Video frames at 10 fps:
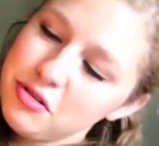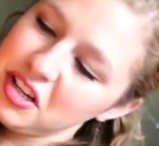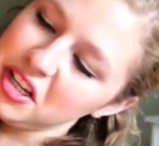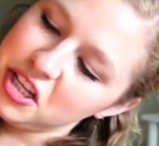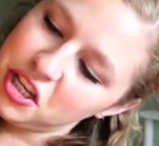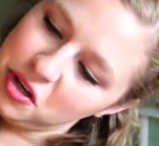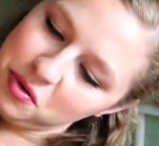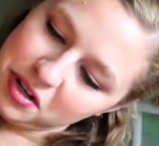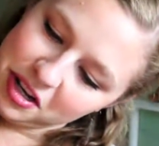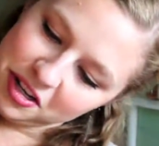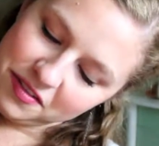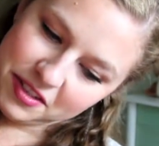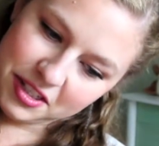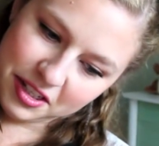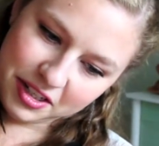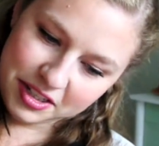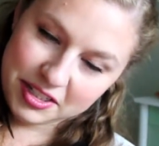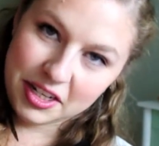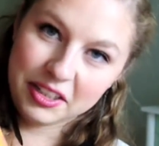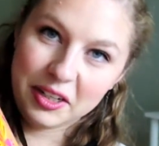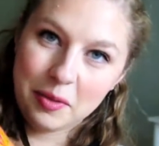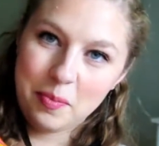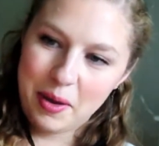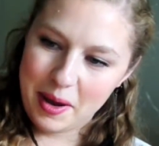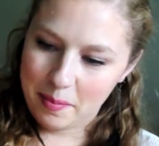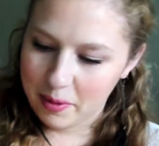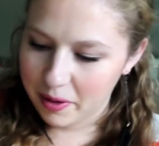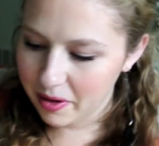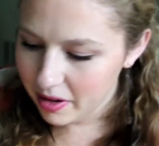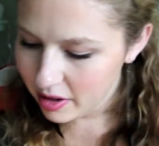really cute kind of psychedelic paper.